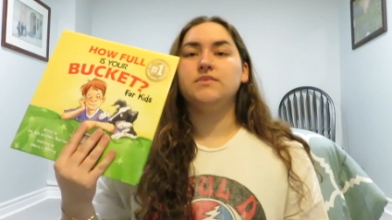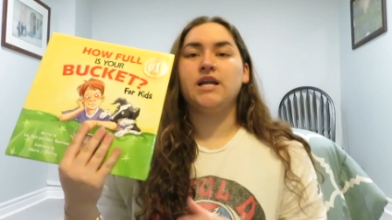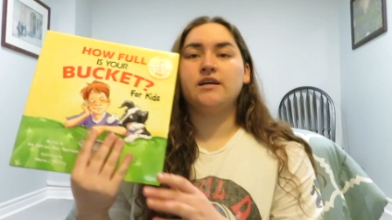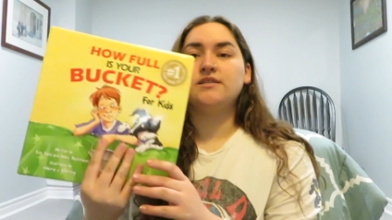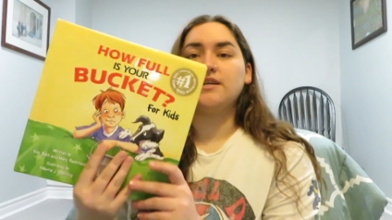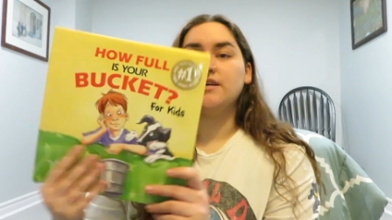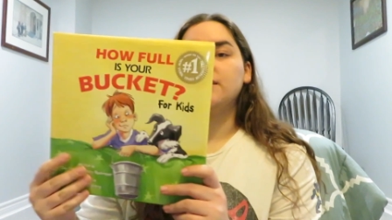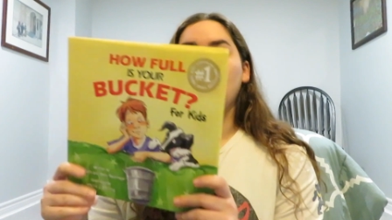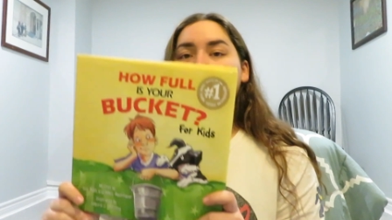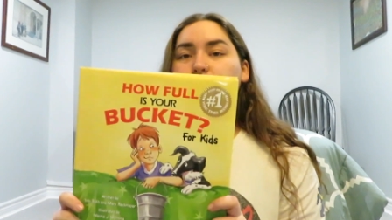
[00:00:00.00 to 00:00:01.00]
Next
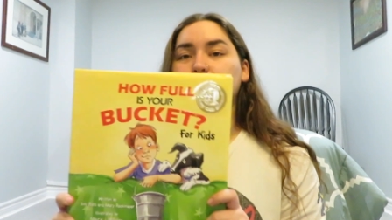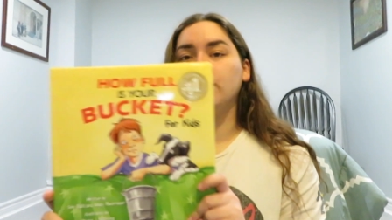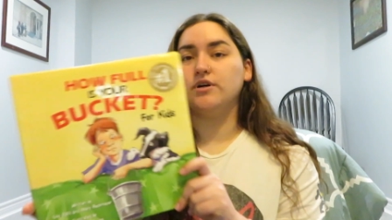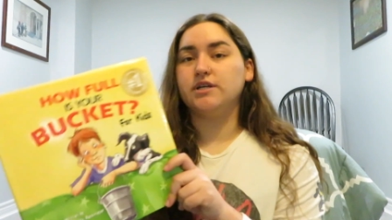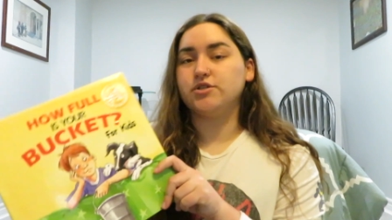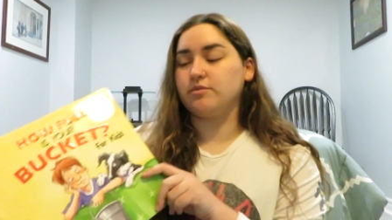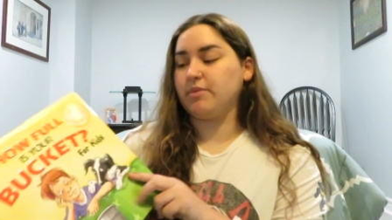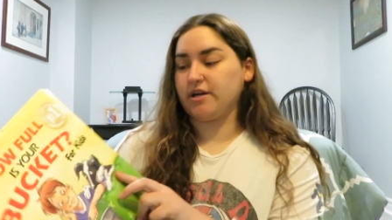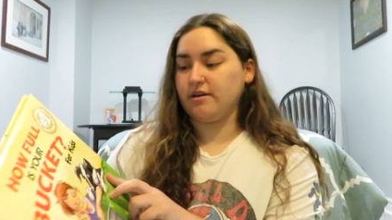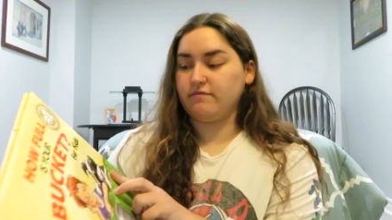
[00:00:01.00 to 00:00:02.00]
is How Full Is Your
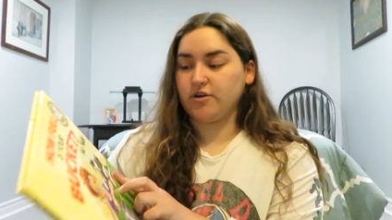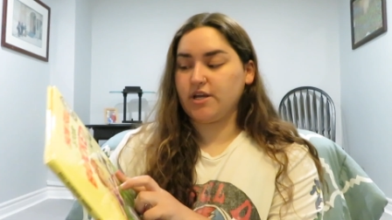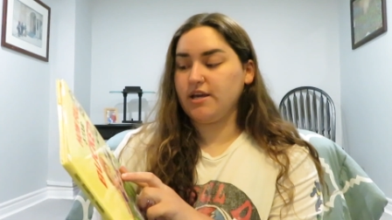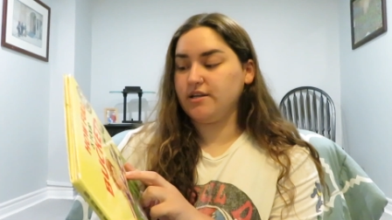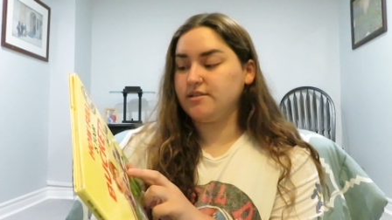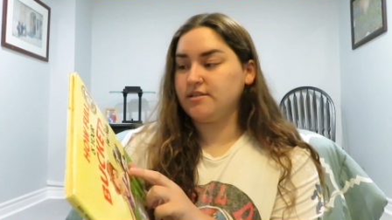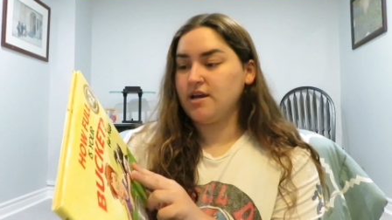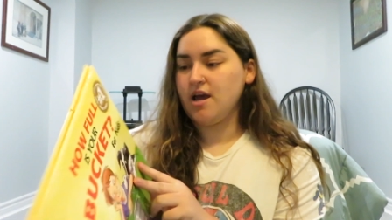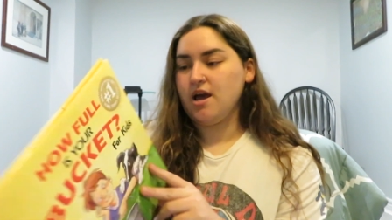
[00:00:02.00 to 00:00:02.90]
Bucket for kids.